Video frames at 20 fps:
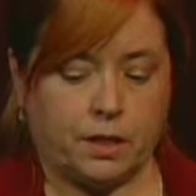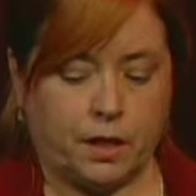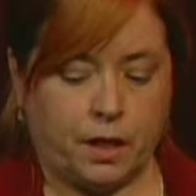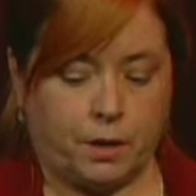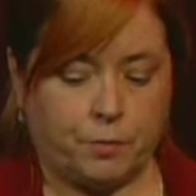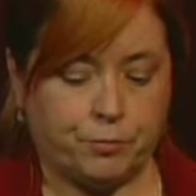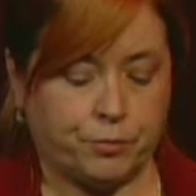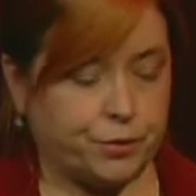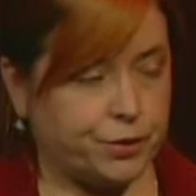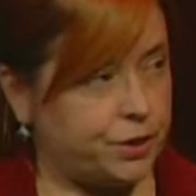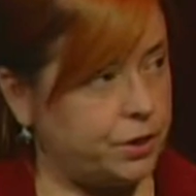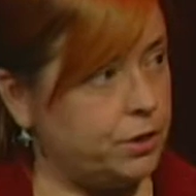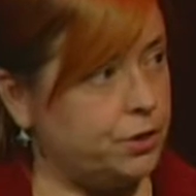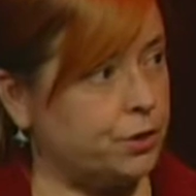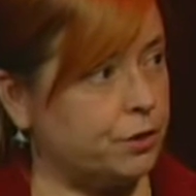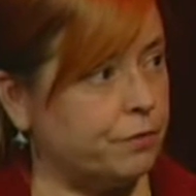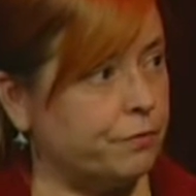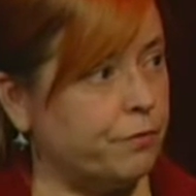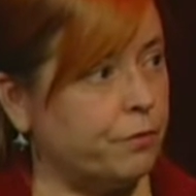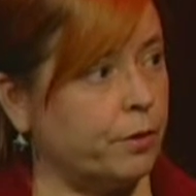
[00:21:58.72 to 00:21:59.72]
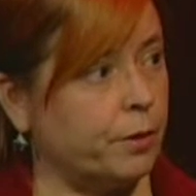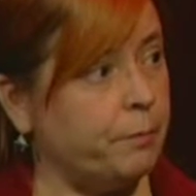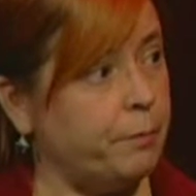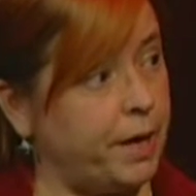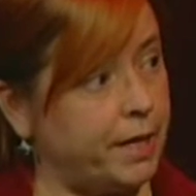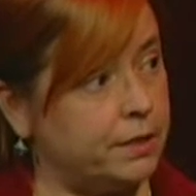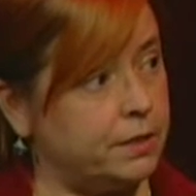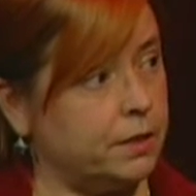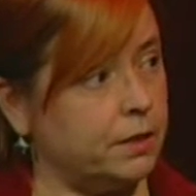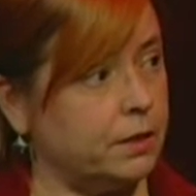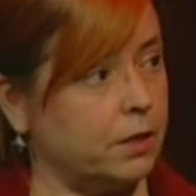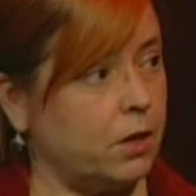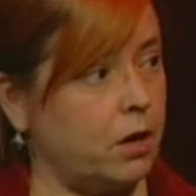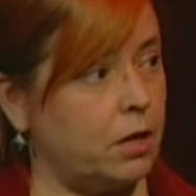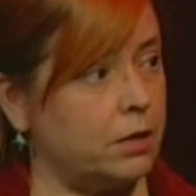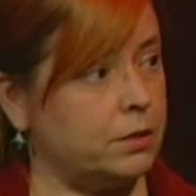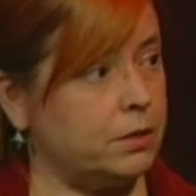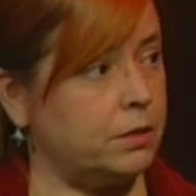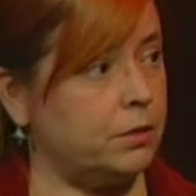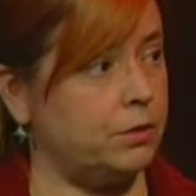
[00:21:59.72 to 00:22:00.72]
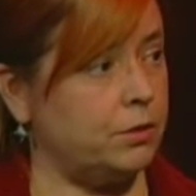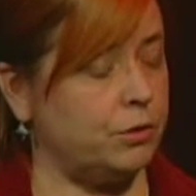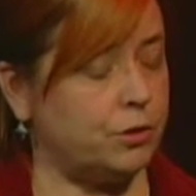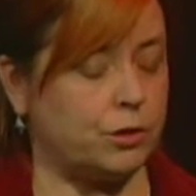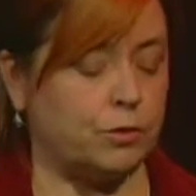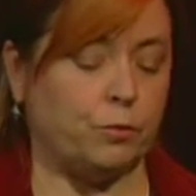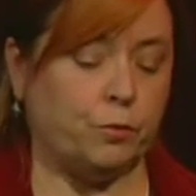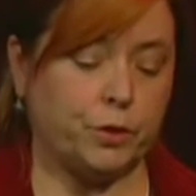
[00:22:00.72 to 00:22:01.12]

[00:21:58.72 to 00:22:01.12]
a procedure for amending the Constitution,